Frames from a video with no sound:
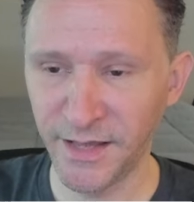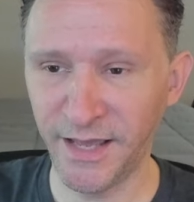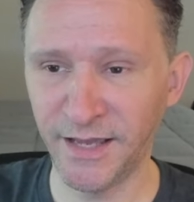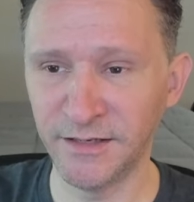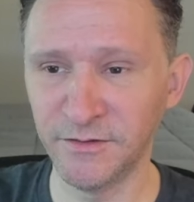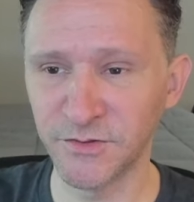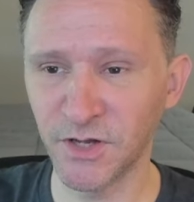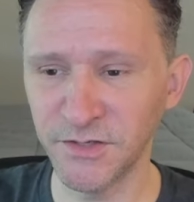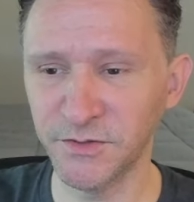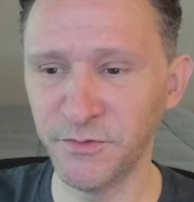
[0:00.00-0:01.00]
And there's
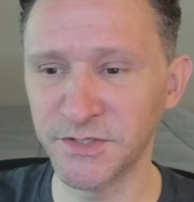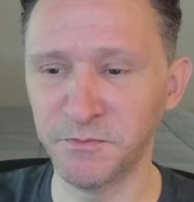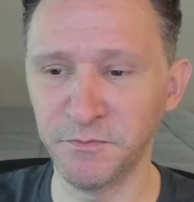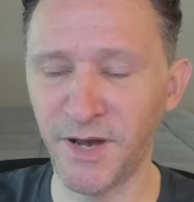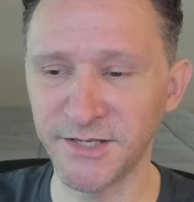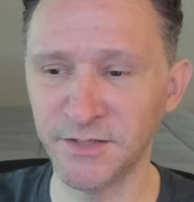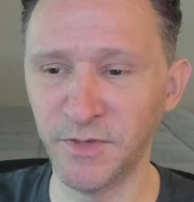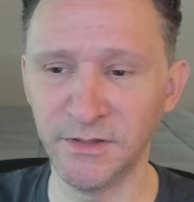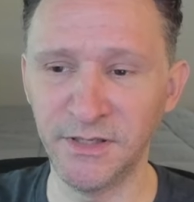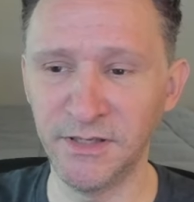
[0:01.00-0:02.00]
also this
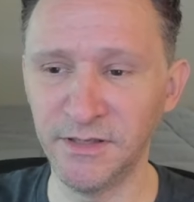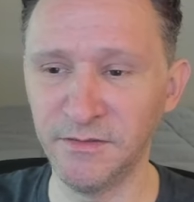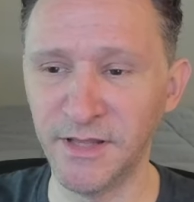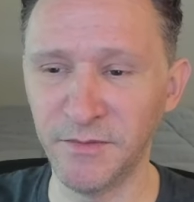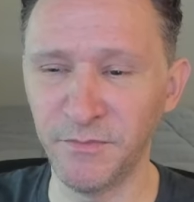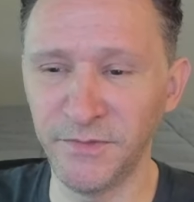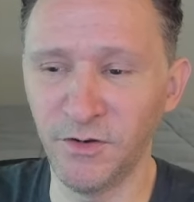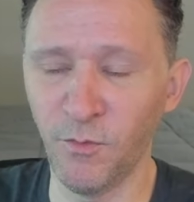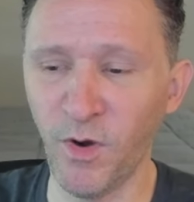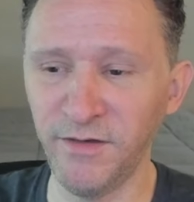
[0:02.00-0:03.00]
possibility that,
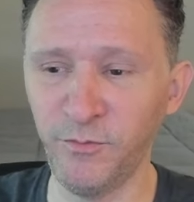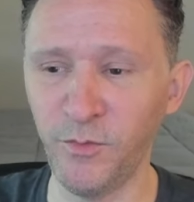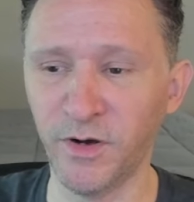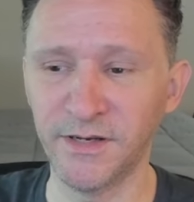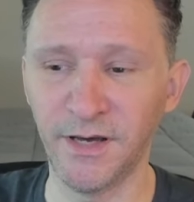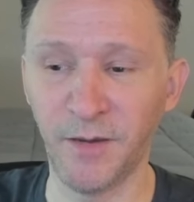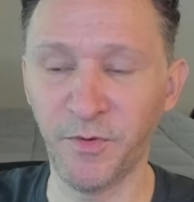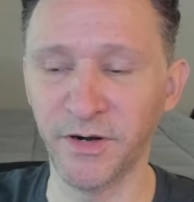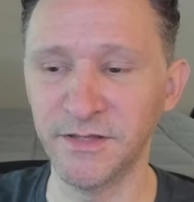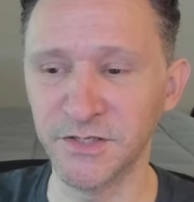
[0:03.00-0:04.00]
what if we wanted to
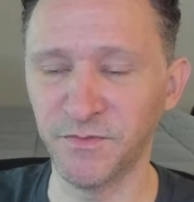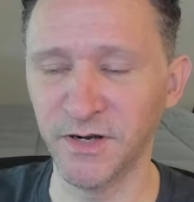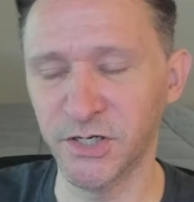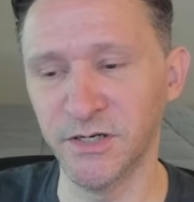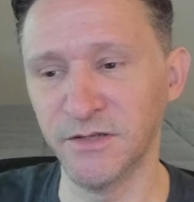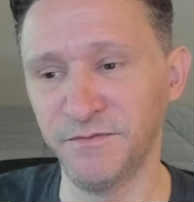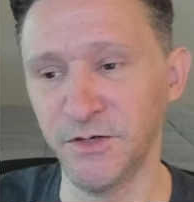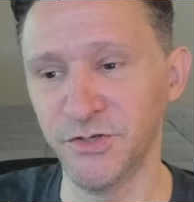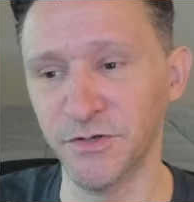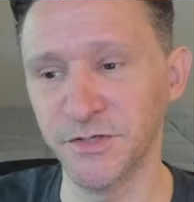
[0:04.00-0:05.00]
upgrade this function in the
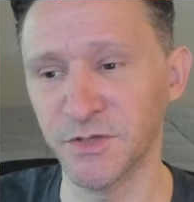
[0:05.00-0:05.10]
future?